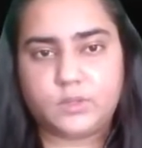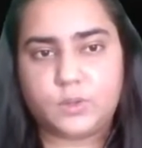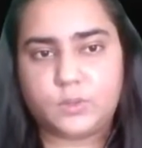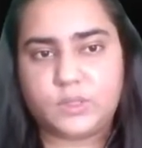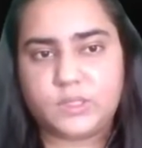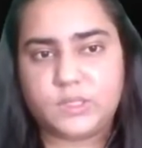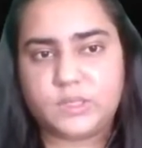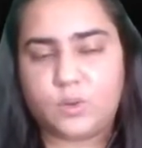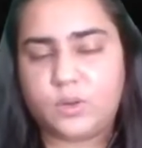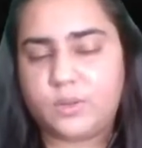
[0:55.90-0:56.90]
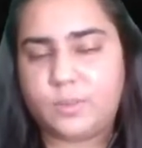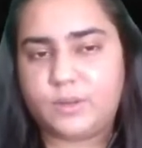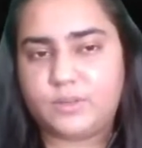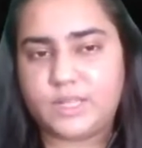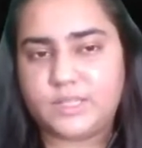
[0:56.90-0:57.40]
So this is all
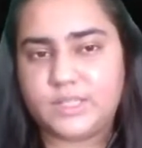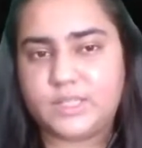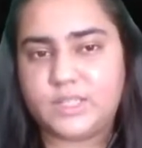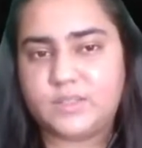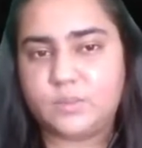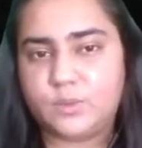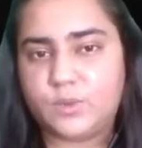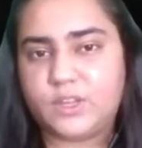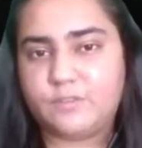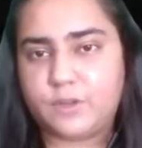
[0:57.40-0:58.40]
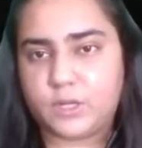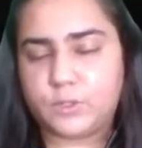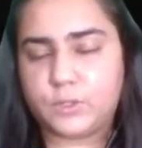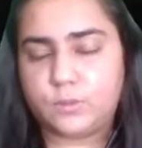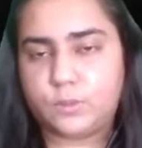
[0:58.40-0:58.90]
about density smoothing
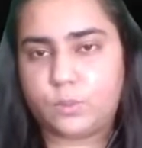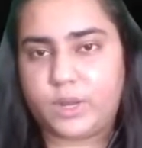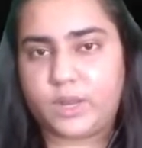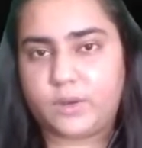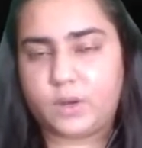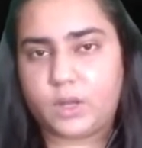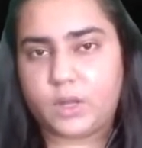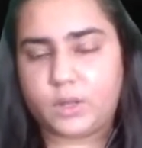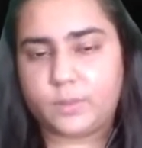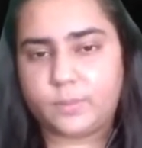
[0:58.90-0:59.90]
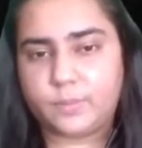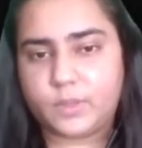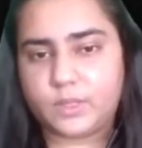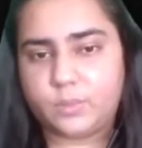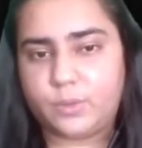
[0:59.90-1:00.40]
function where um,
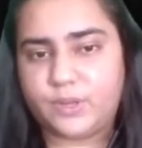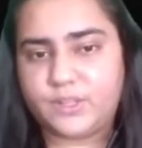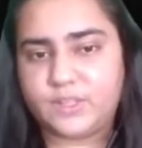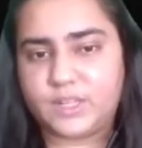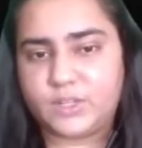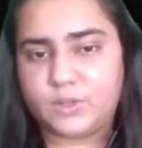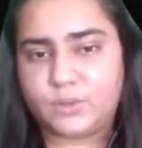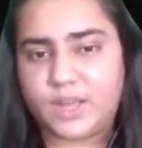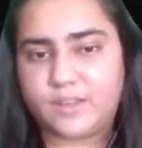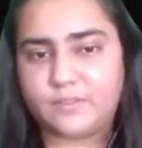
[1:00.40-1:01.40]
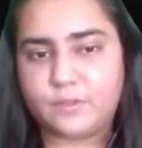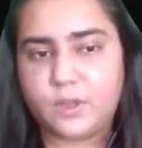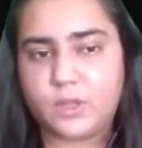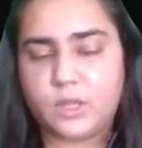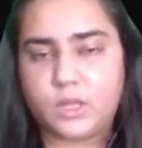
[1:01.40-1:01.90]
the points that you have,
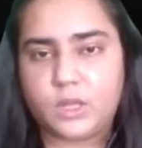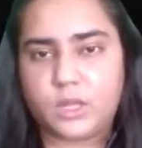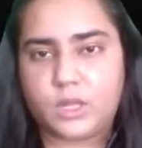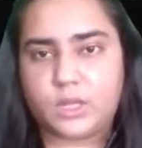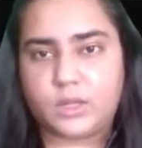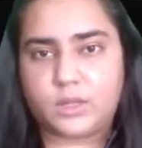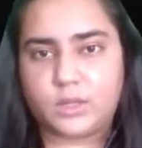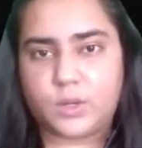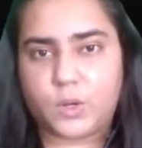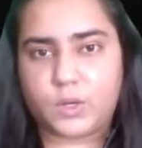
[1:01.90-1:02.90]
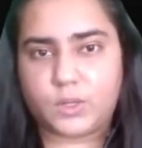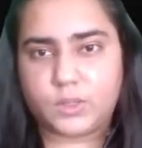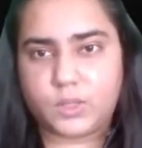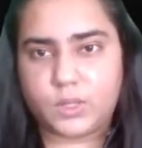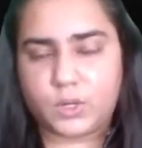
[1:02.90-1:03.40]
uh,
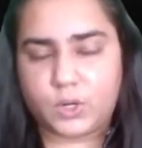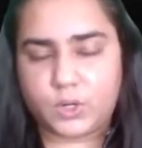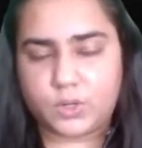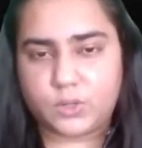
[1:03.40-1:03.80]
they are